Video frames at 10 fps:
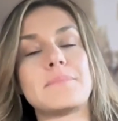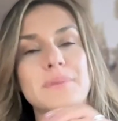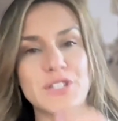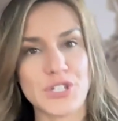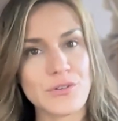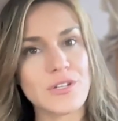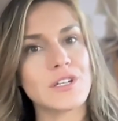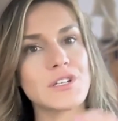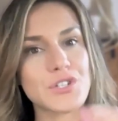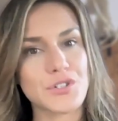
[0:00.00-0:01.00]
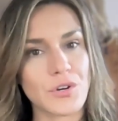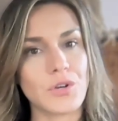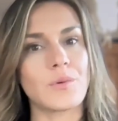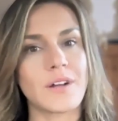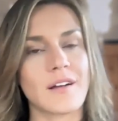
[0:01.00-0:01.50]
but you can
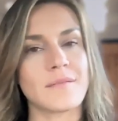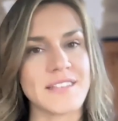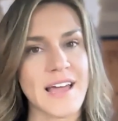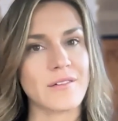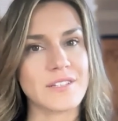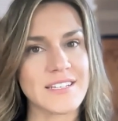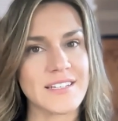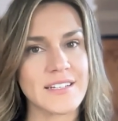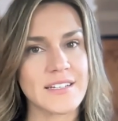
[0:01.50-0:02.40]
control what comes out.